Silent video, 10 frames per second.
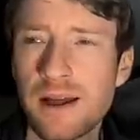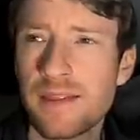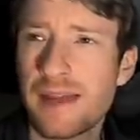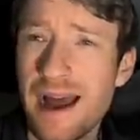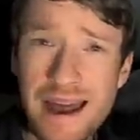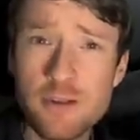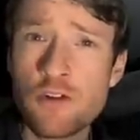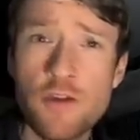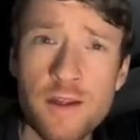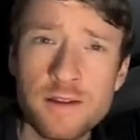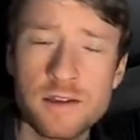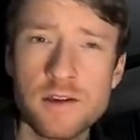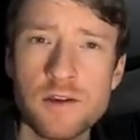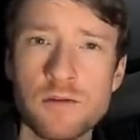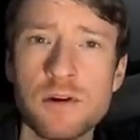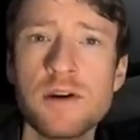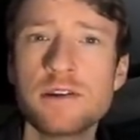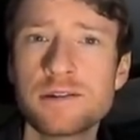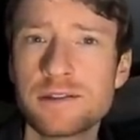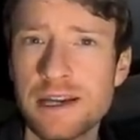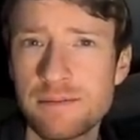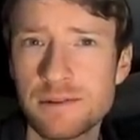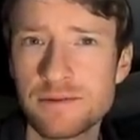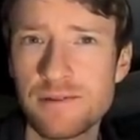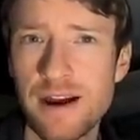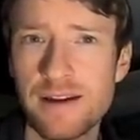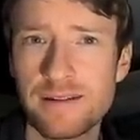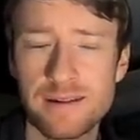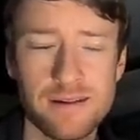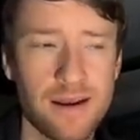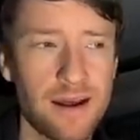and I had nothing to do, so I was able to write.